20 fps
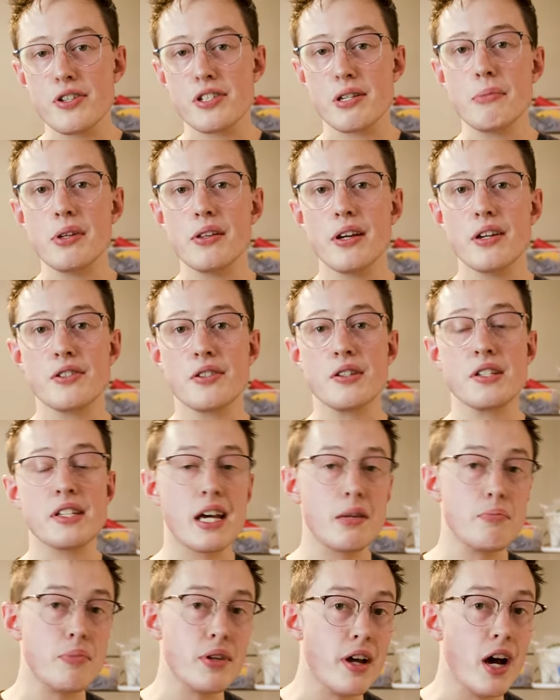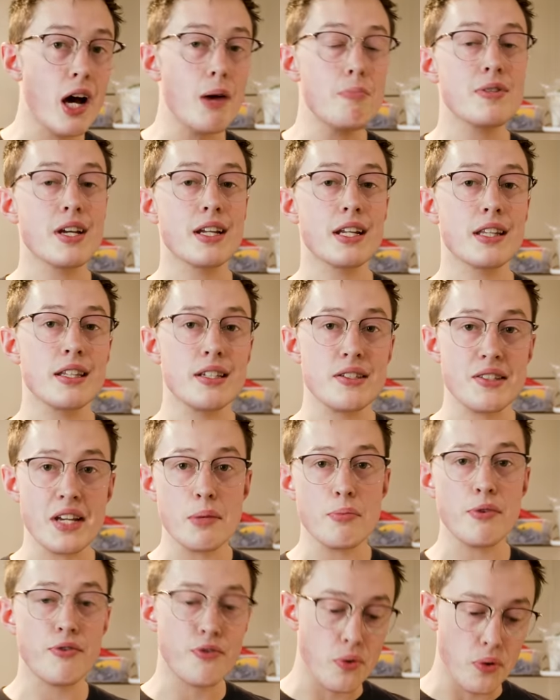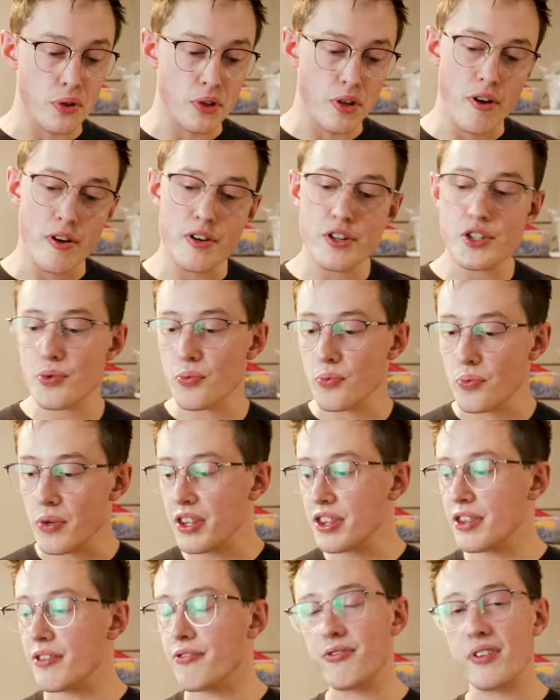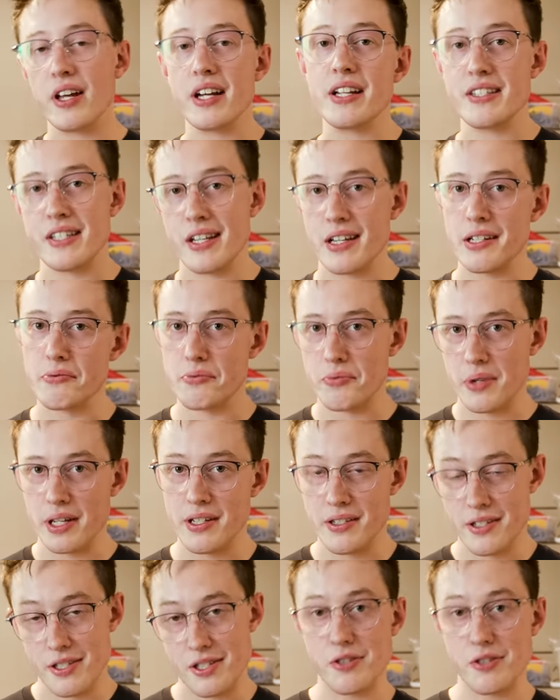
simulations had been updated the day before launch with the flight day winds,